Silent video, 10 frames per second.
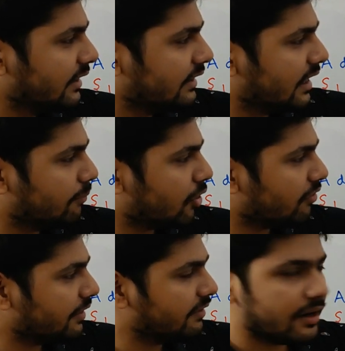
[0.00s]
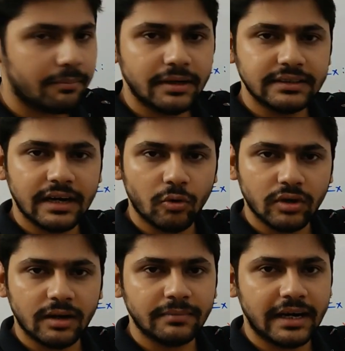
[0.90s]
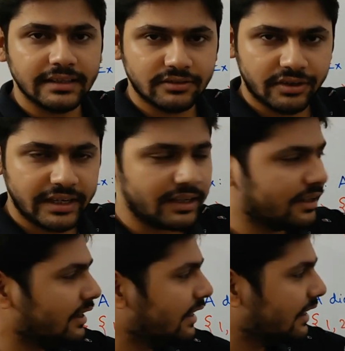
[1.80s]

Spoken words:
the number of even numbers in outcome, that is 3,